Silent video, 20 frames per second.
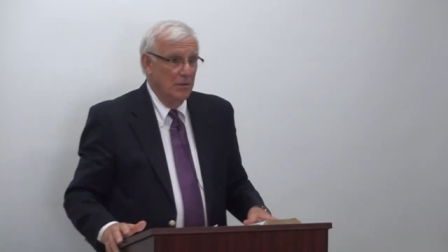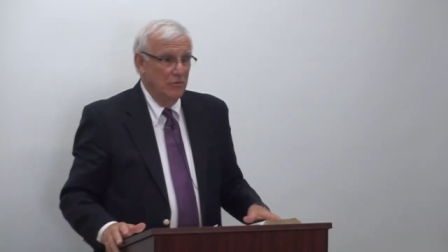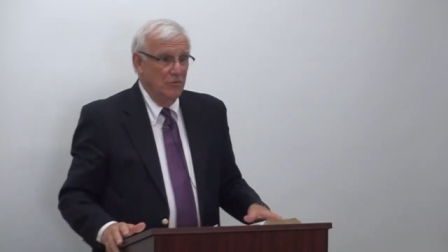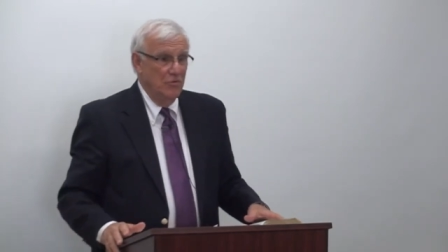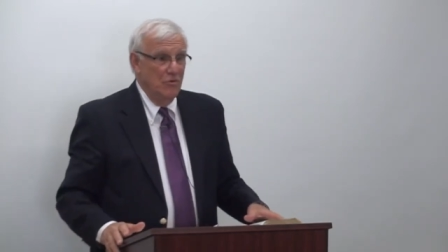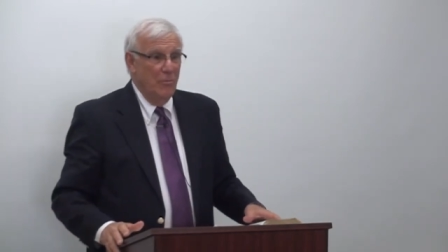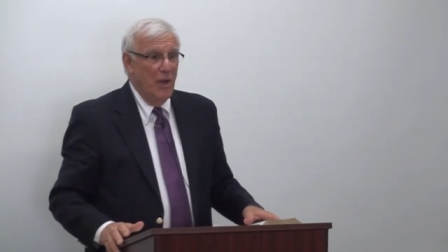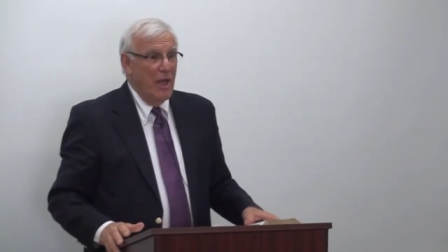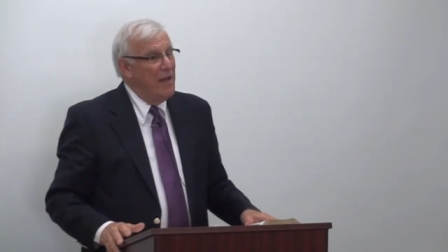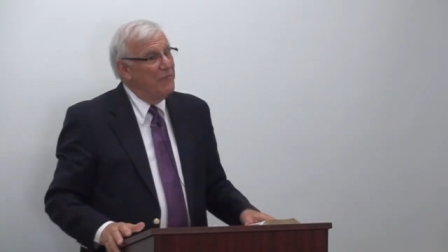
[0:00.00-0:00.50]

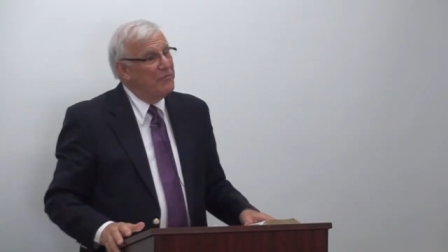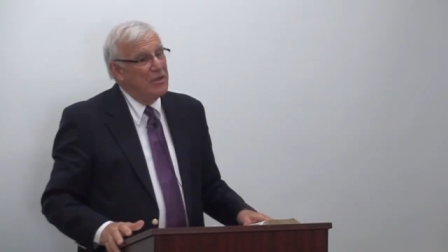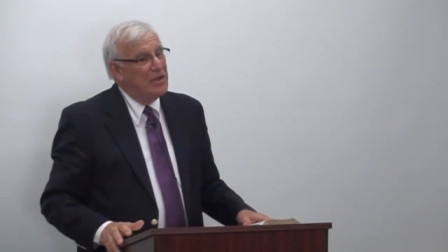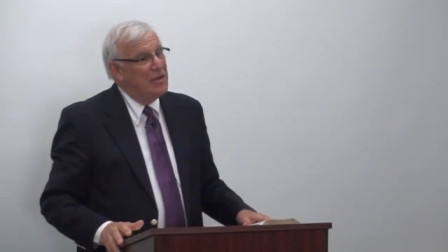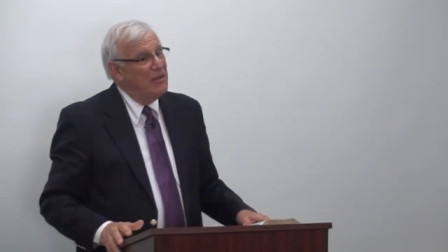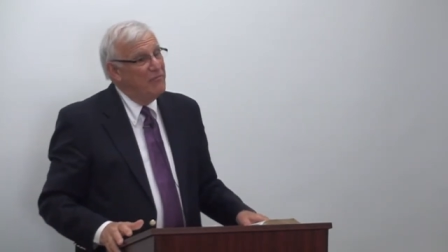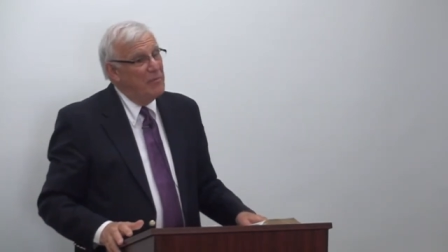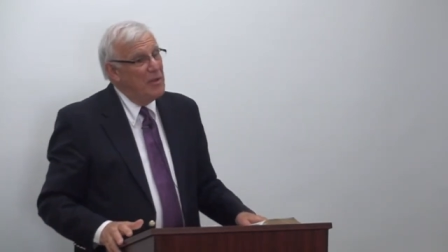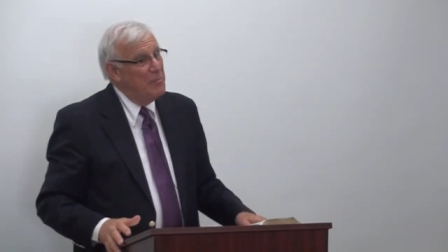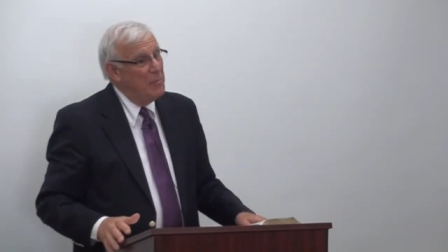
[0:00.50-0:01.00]
You may have to
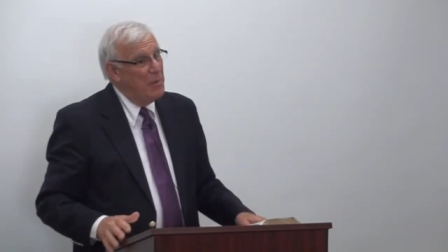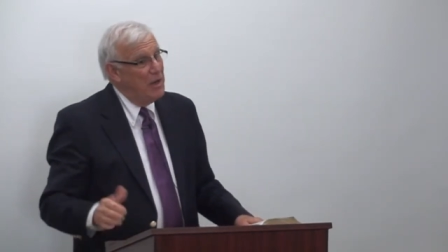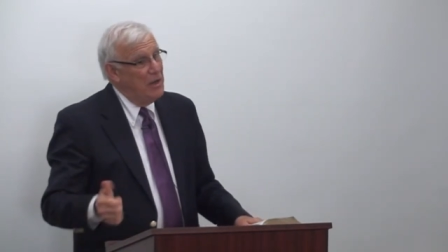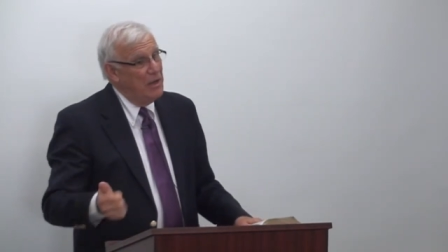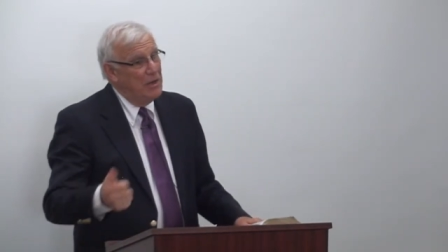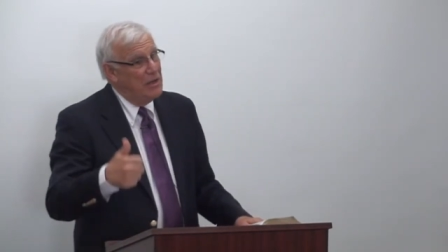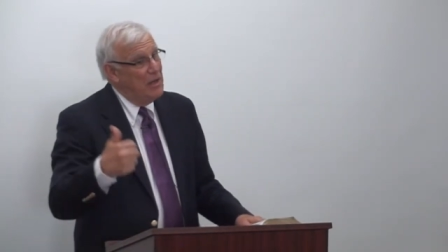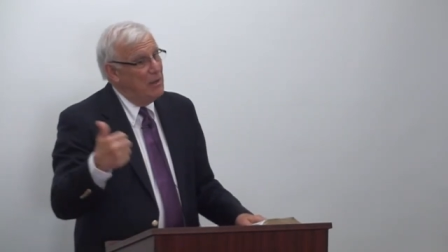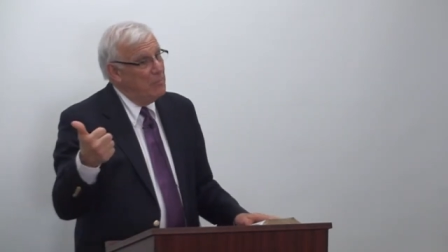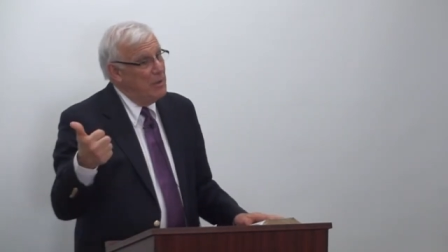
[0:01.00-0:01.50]
give me
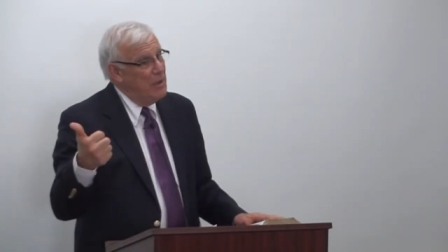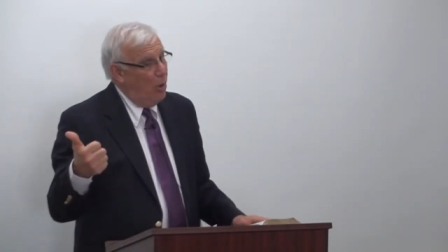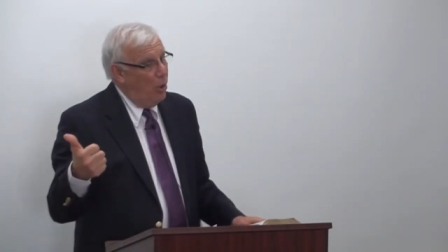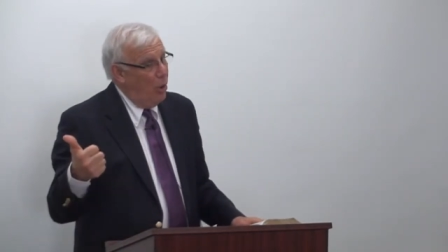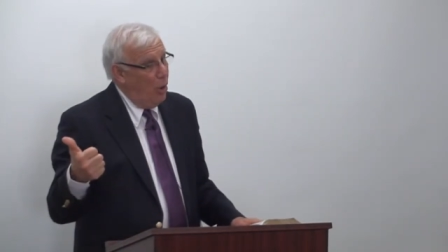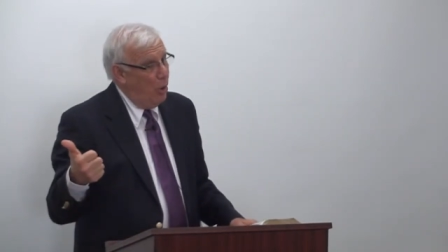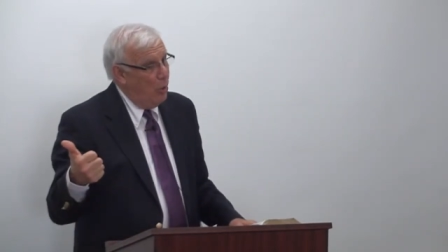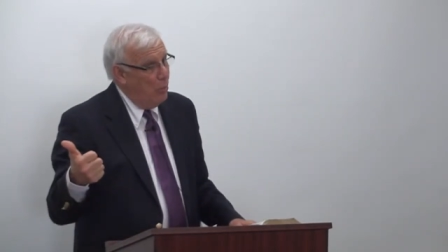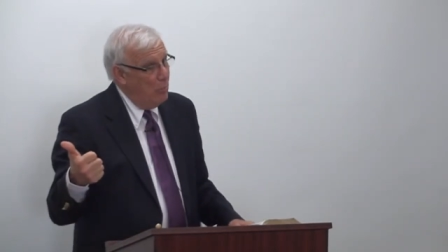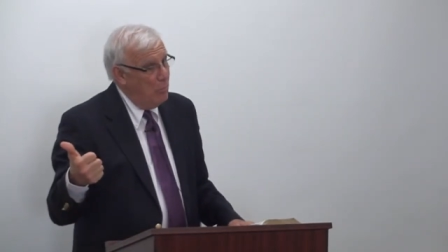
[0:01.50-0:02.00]
money to get me
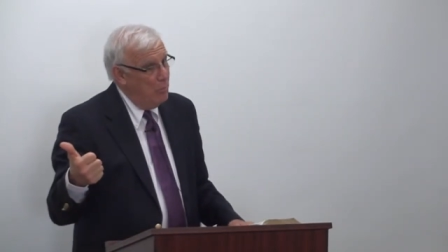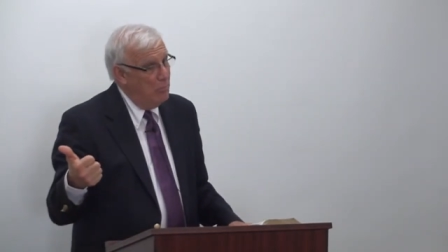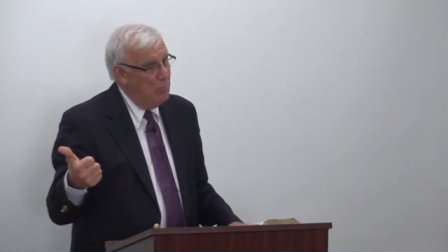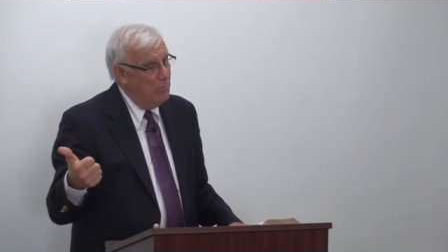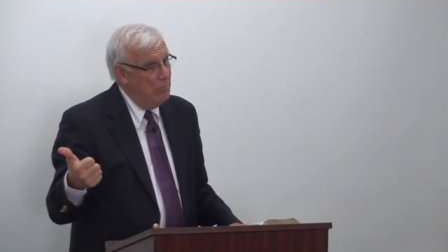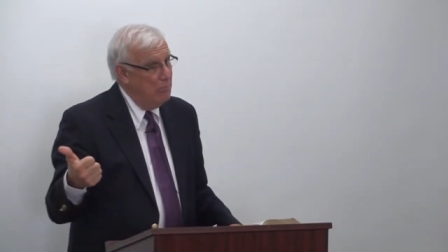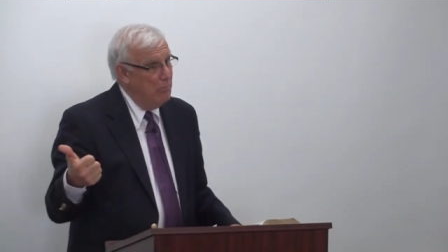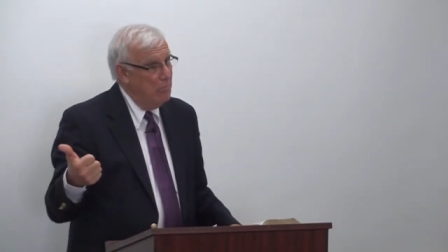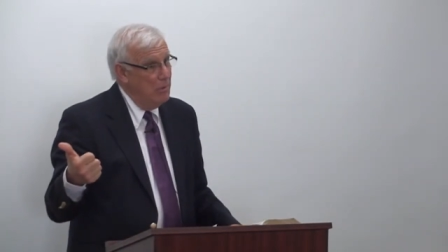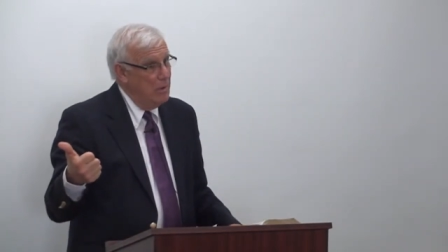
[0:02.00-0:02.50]
home
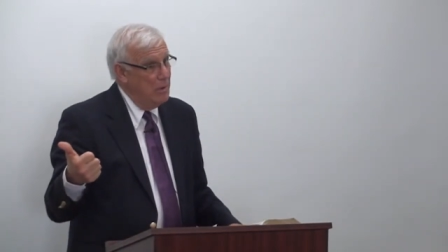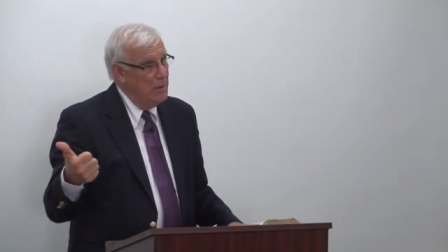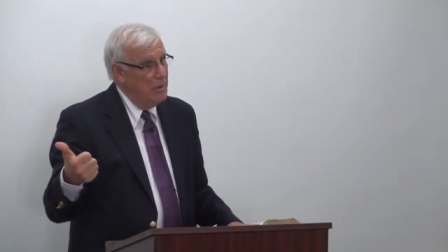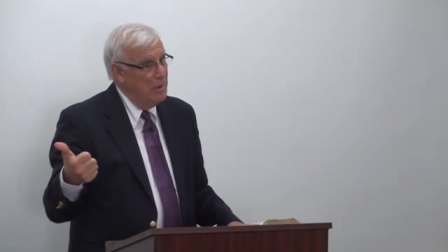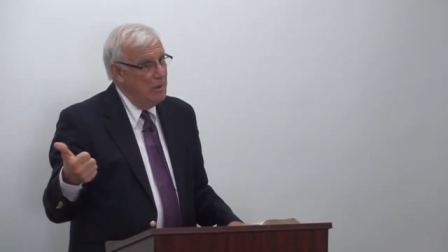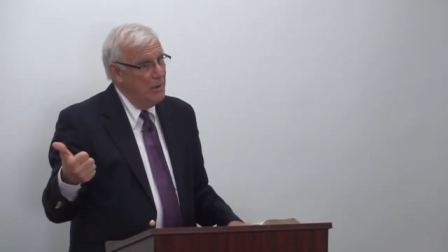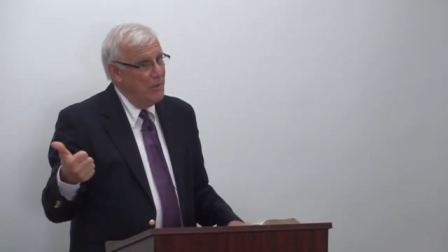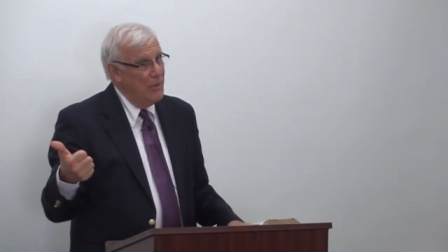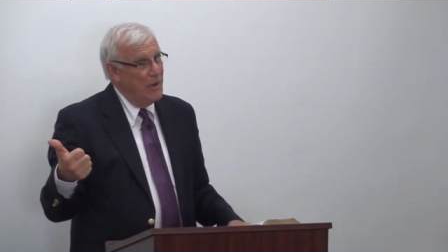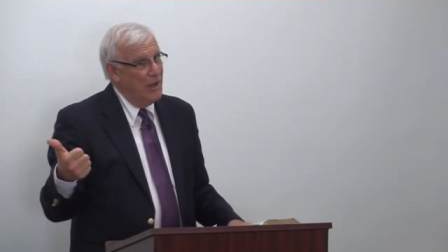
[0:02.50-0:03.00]

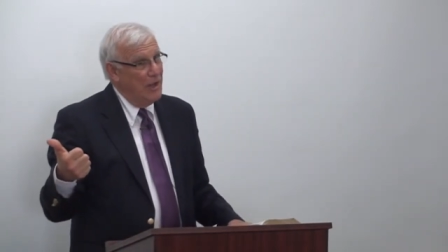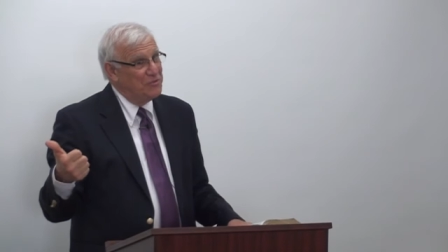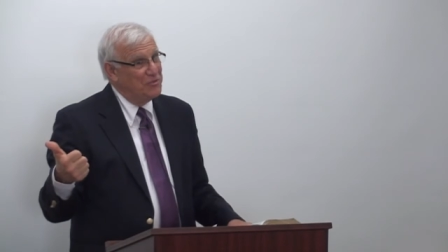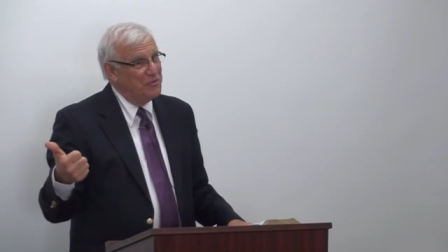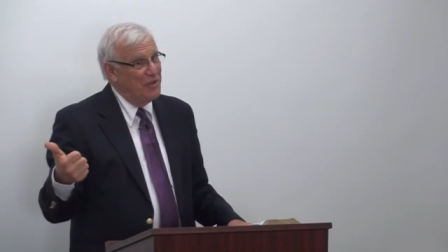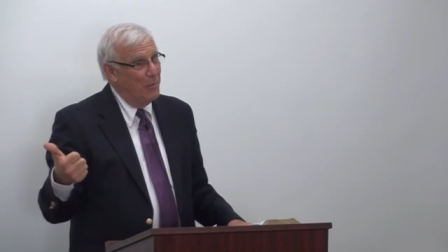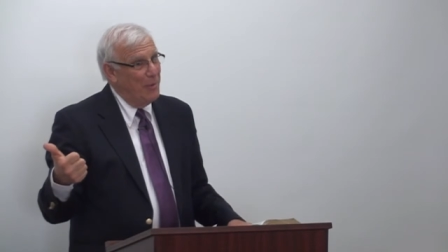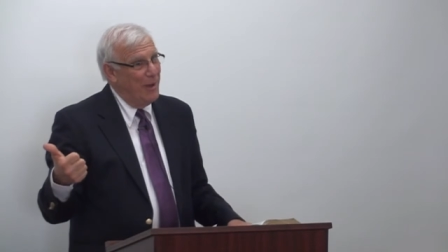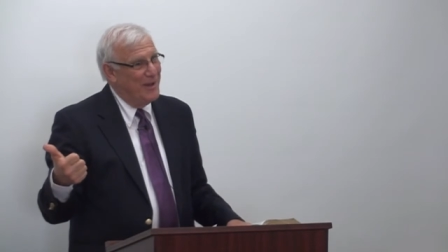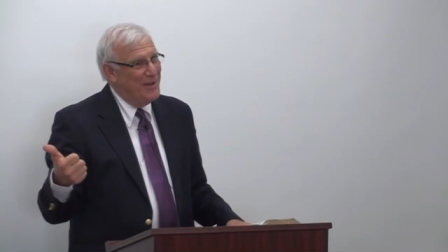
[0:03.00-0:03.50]
the next
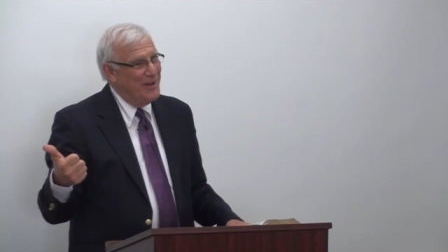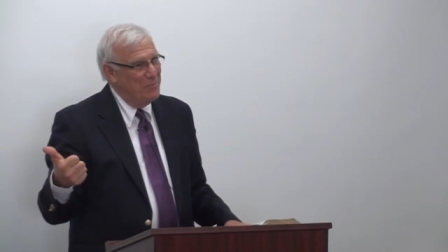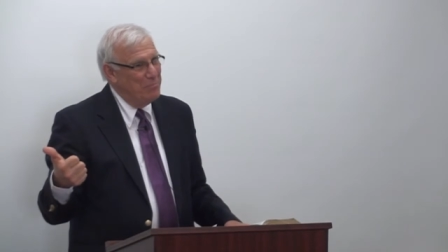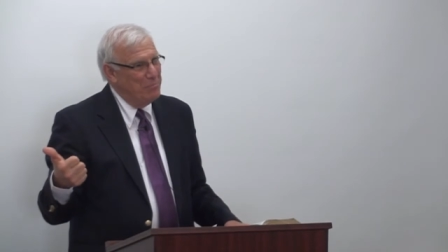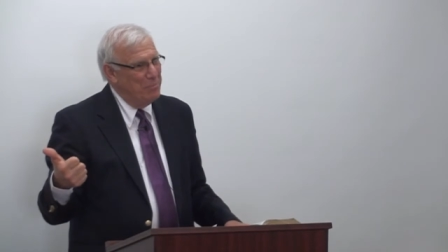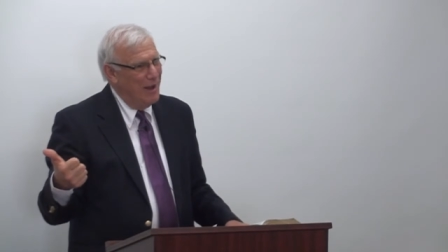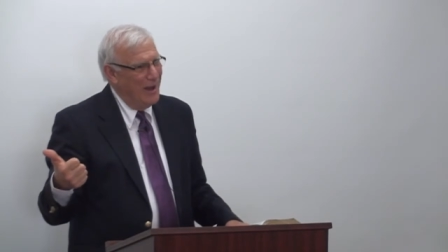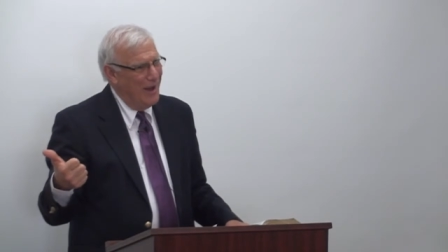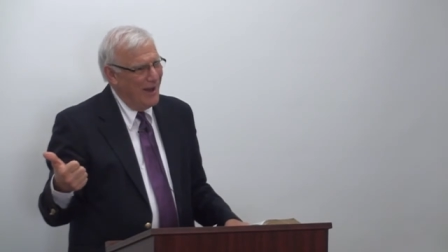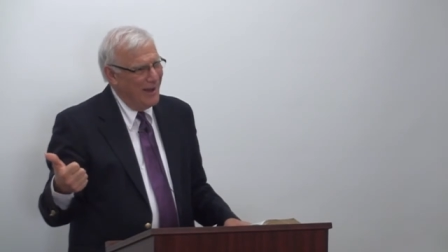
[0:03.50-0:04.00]
time I
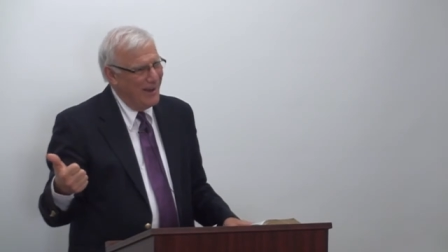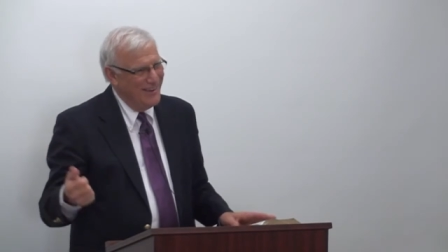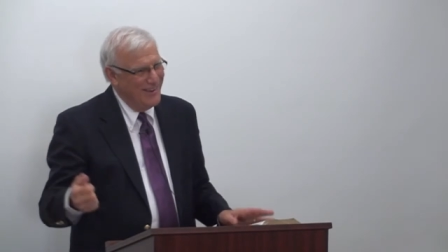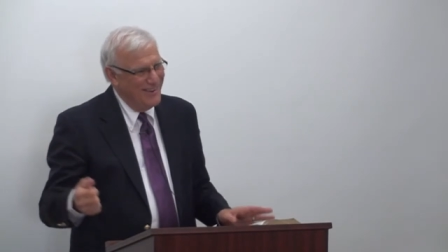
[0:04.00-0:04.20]
come back.